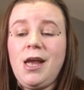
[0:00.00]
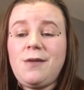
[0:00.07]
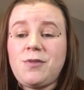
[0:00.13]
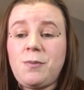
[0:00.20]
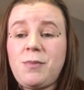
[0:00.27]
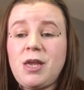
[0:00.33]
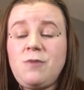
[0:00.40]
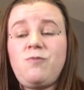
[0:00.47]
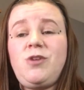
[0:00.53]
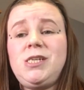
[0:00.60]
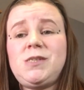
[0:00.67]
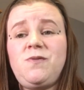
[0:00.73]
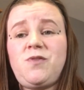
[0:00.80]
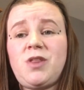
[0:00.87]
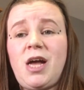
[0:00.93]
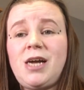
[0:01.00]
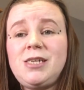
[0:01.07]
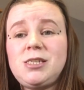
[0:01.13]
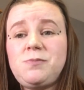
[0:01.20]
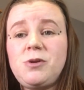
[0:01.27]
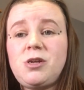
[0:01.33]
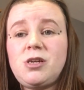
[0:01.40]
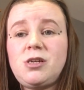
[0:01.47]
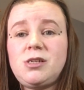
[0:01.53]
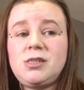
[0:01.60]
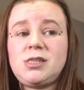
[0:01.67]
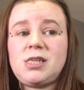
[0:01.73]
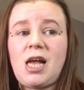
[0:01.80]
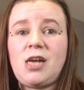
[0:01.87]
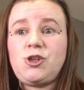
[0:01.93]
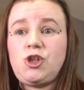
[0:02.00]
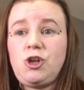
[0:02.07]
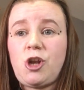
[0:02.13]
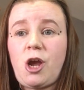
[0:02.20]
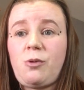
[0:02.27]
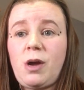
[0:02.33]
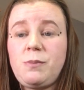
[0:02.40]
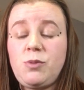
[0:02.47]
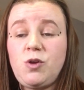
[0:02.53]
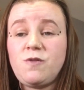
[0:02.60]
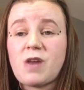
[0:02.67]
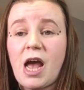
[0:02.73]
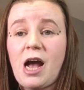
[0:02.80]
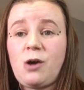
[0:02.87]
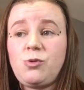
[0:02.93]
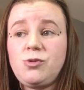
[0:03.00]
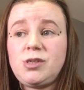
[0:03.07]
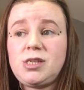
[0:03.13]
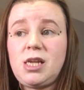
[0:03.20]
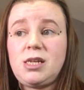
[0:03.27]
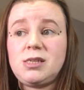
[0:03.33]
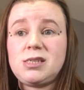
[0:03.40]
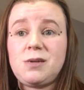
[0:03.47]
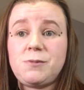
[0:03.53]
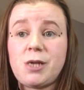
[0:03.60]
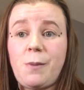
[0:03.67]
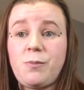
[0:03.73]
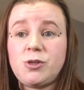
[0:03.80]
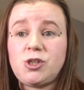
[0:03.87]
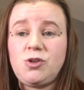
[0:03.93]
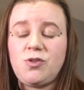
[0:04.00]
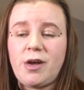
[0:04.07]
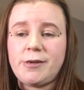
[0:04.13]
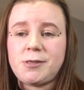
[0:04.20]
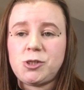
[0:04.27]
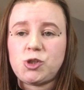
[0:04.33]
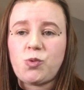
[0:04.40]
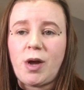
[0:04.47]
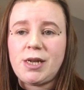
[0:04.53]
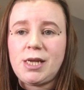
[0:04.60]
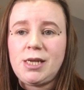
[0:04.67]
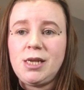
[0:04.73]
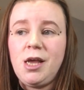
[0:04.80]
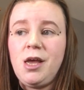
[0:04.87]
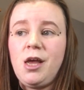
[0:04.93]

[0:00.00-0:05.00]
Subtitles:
The main reason for that is because, as you know, I moved house in September 2020.